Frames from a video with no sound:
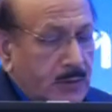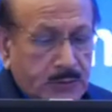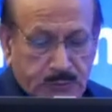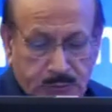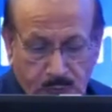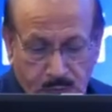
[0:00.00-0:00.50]

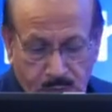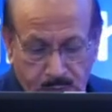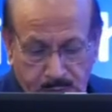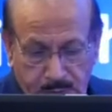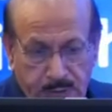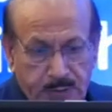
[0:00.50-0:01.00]

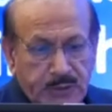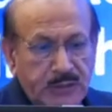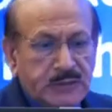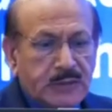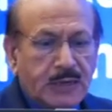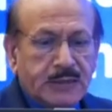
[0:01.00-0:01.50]
So
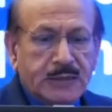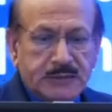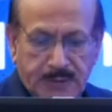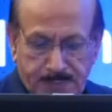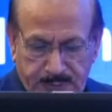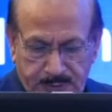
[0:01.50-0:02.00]
these are the
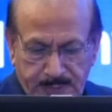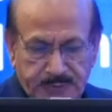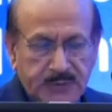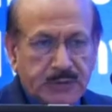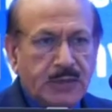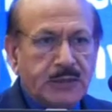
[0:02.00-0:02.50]

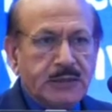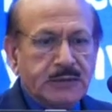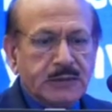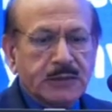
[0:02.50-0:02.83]
symptoms and these are